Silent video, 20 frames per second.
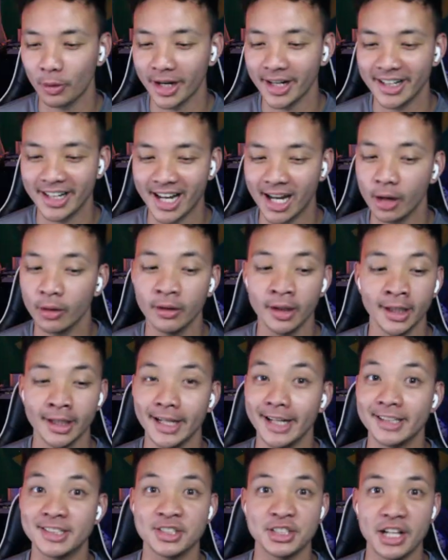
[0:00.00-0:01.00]
now
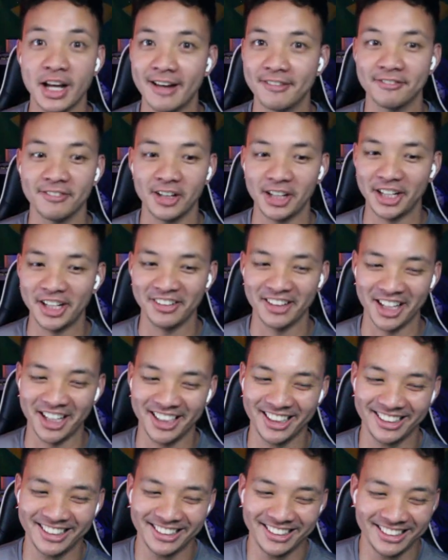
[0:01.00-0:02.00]
it's not funny. Like,
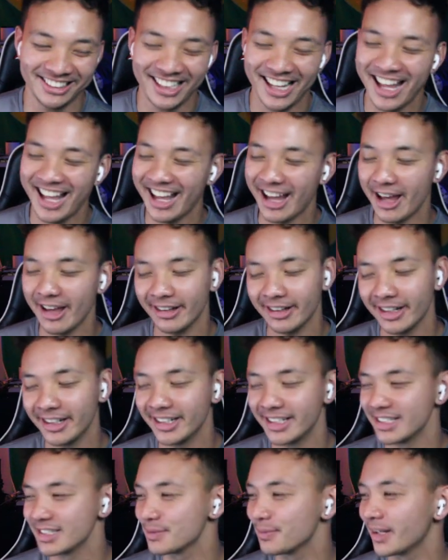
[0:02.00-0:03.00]
it
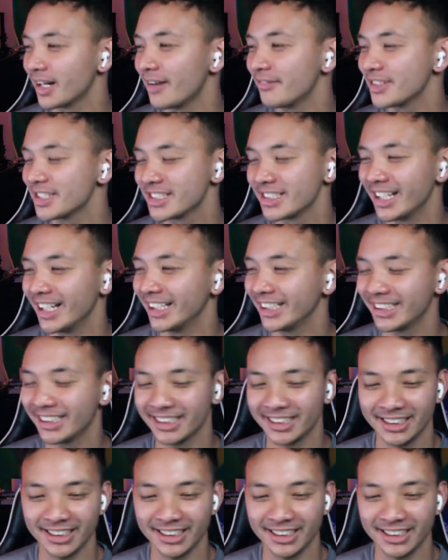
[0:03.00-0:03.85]
is, but I'm just like,